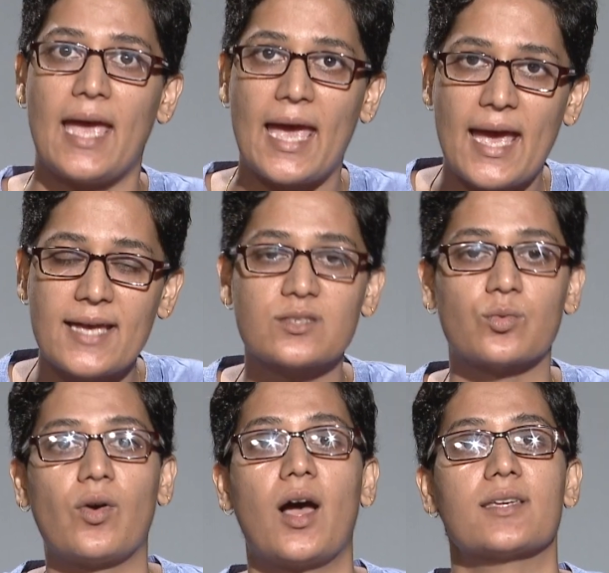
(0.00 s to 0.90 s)
as
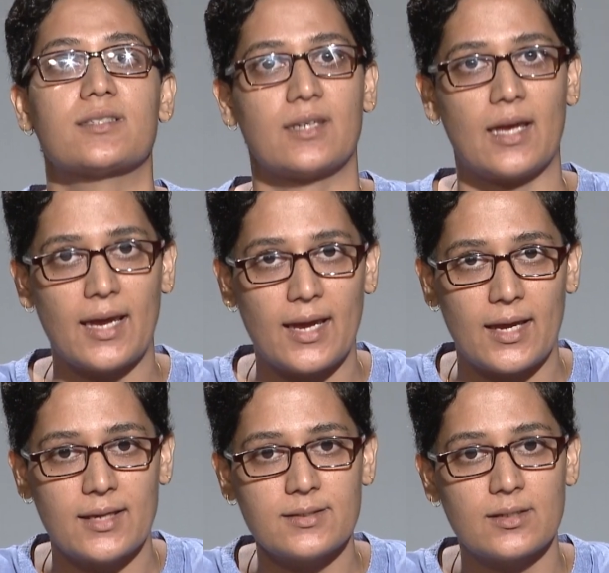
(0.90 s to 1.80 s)
fast
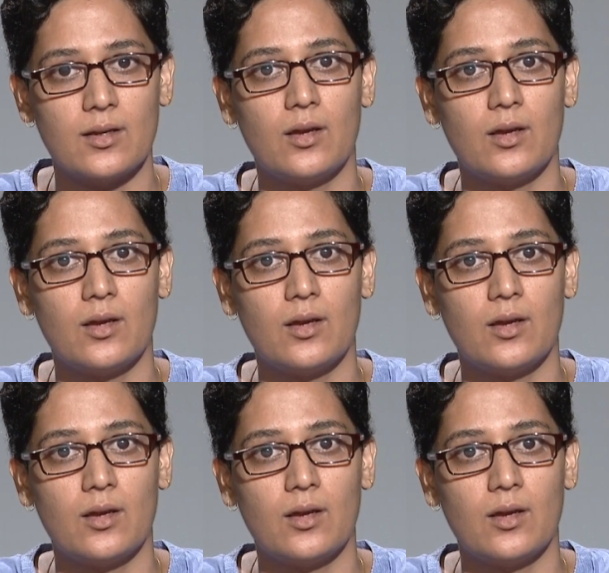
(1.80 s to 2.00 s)
as